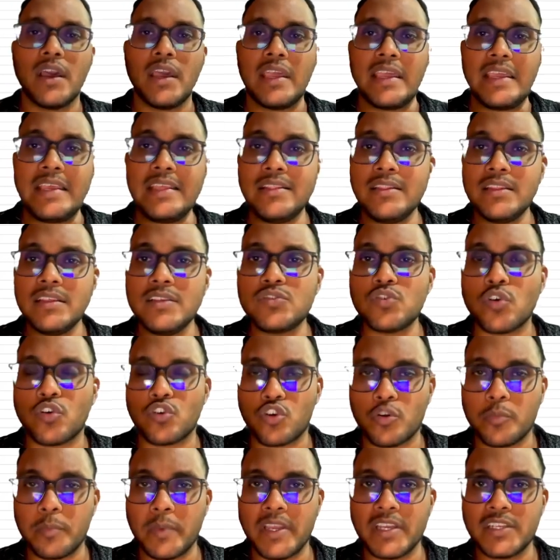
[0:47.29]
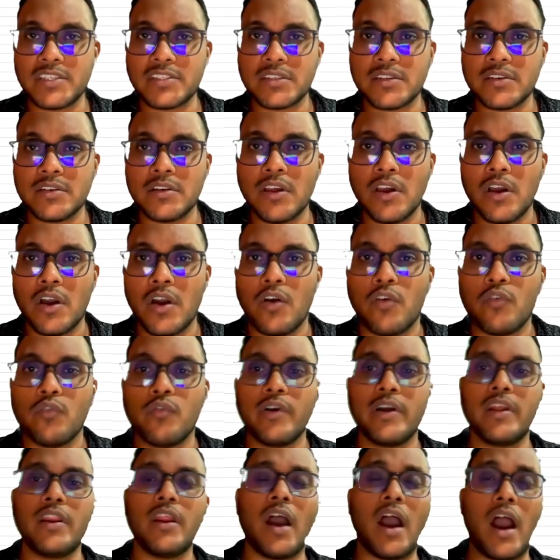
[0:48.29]
in this automation
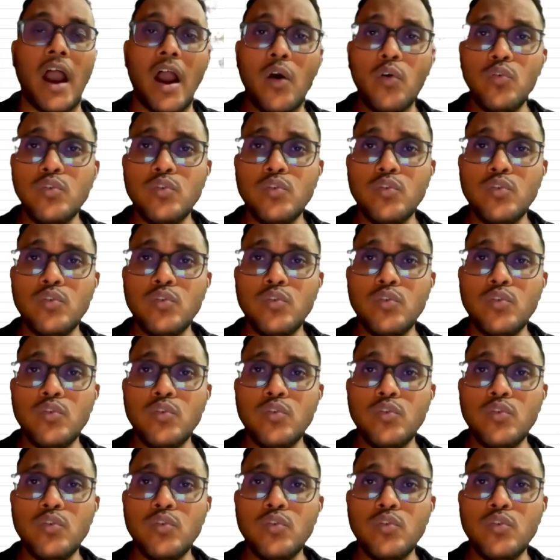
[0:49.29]
where how